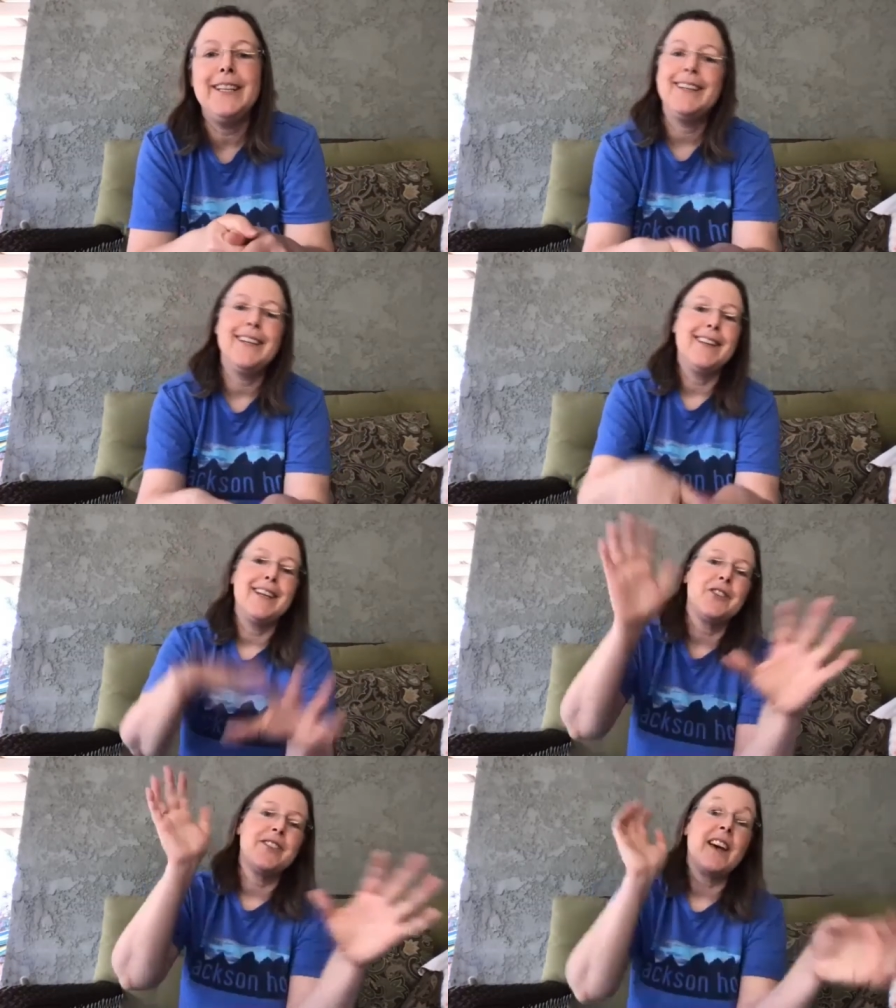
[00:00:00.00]
and they
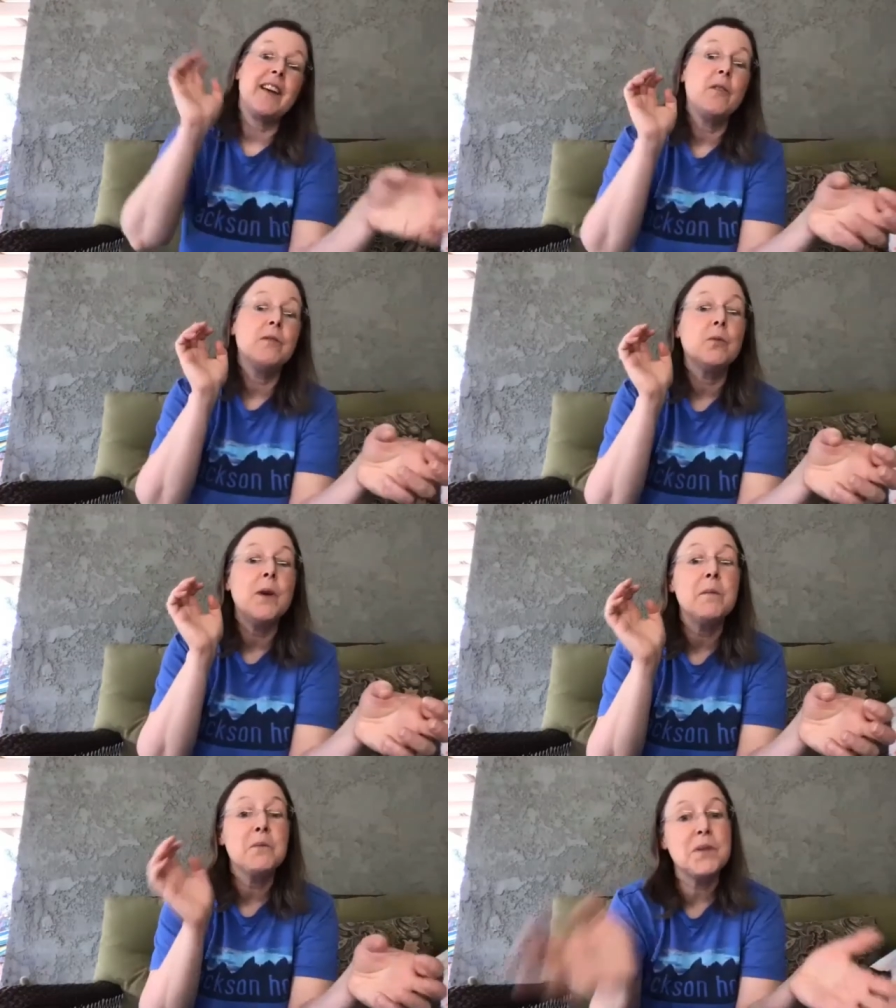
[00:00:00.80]
just got
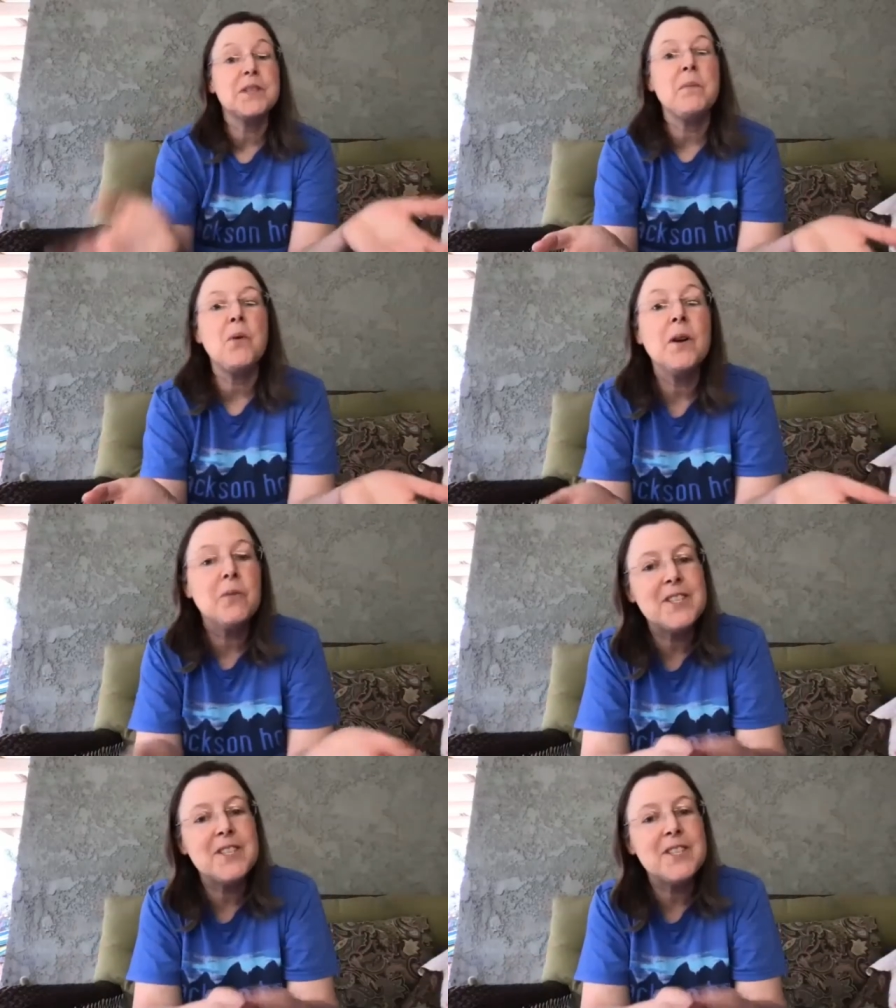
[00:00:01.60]
overwhelmed with support,